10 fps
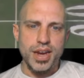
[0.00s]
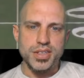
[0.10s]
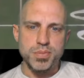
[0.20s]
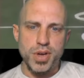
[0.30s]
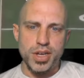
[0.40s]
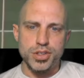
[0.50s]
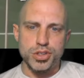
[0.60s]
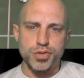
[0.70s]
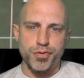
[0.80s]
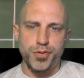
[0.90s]
as
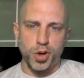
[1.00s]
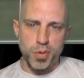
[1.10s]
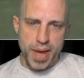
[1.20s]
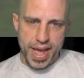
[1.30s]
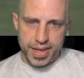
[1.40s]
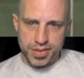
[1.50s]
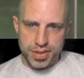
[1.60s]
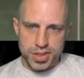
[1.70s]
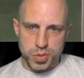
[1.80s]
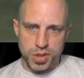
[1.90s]
much fullback in
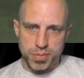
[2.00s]
this one,